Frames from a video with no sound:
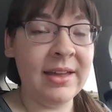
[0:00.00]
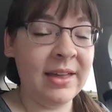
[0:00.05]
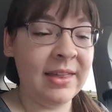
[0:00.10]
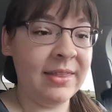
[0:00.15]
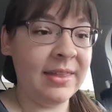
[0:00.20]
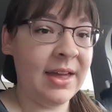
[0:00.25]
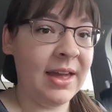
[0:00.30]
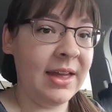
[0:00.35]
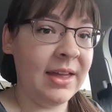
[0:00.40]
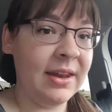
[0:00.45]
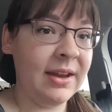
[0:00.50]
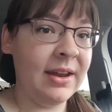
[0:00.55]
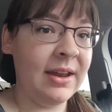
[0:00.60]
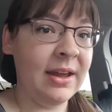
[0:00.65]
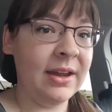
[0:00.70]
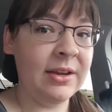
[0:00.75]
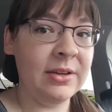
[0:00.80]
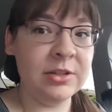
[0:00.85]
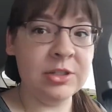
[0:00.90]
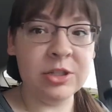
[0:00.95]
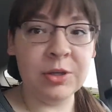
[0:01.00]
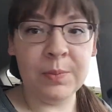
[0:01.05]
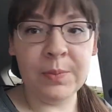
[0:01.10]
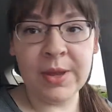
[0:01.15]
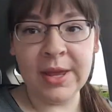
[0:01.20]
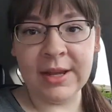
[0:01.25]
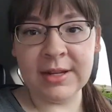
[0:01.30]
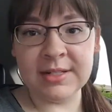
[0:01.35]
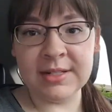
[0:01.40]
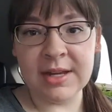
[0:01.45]
And then I also
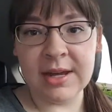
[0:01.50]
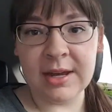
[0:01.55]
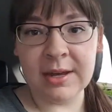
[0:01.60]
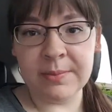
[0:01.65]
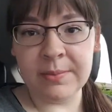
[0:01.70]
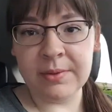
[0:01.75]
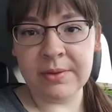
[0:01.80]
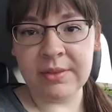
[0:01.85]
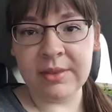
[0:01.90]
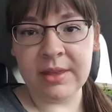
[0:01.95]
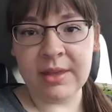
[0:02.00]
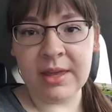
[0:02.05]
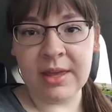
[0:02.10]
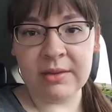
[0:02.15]
picked up The